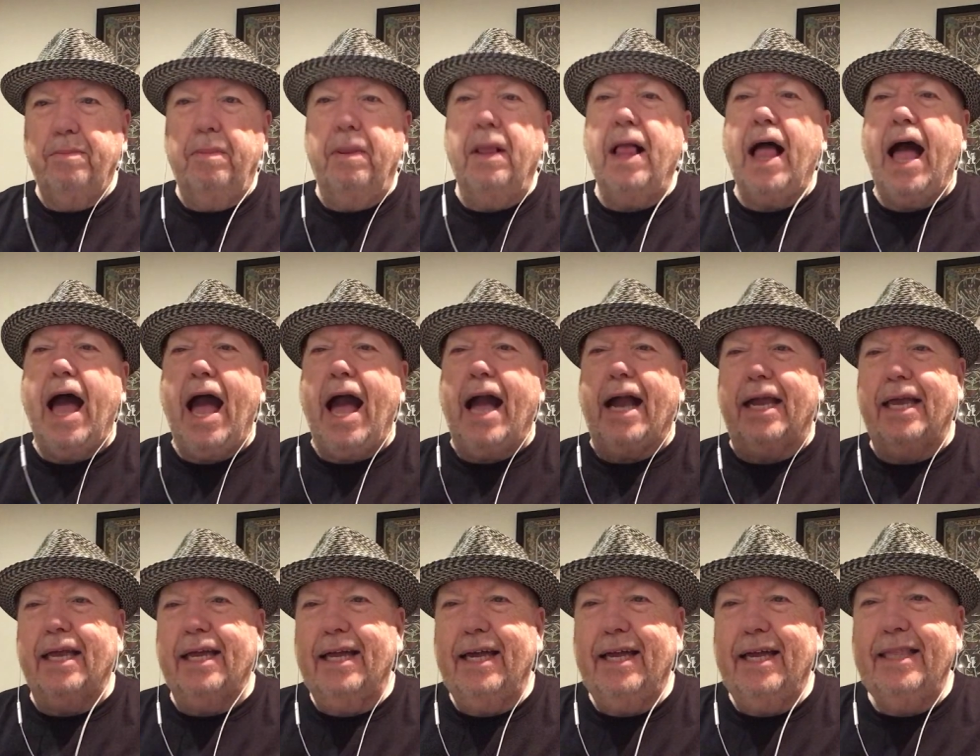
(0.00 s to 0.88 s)

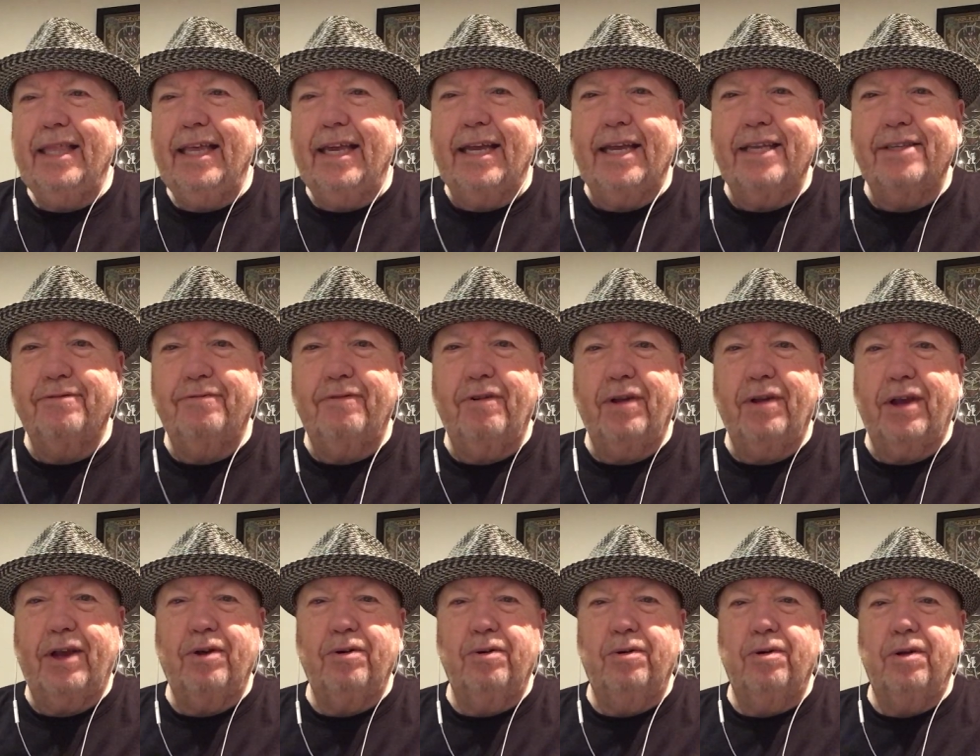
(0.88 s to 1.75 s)
Black. I think it's
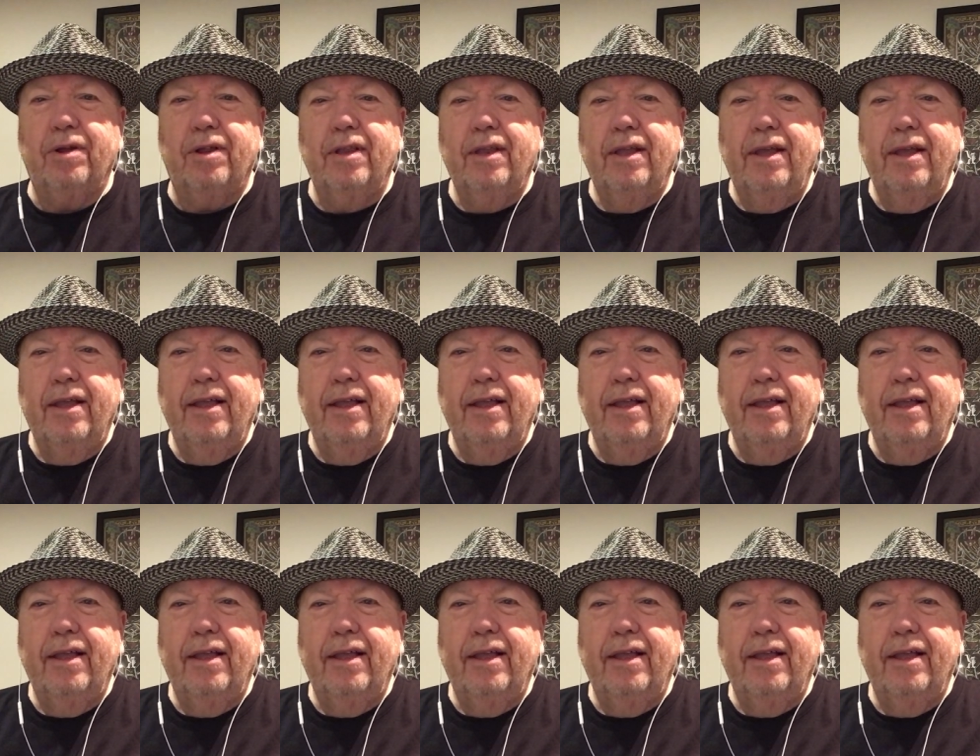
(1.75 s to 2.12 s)
very cool.